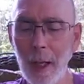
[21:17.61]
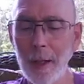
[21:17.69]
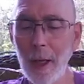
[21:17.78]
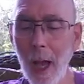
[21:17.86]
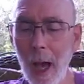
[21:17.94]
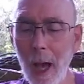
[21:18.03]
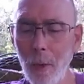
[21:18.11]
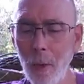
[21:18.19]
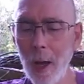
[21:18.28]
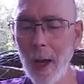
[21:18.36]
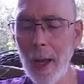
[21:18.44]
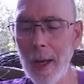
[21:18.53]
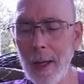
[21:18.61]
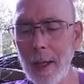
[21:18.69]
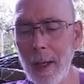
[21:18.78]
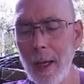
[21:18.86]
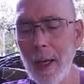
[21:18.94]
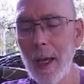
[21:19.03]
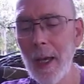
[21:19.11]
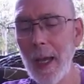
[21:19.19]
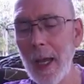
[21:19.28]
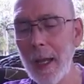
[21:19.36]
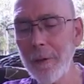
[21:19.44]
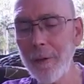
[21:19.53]
Yahweh
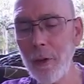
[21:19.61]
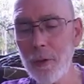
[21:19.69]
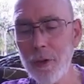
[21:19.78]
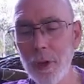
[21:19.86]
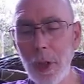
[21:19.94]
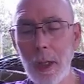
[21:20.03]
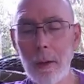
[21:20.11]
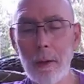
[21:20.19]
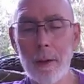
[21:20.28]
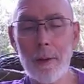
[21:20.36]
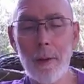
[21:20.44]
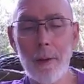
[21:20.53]
is your shield.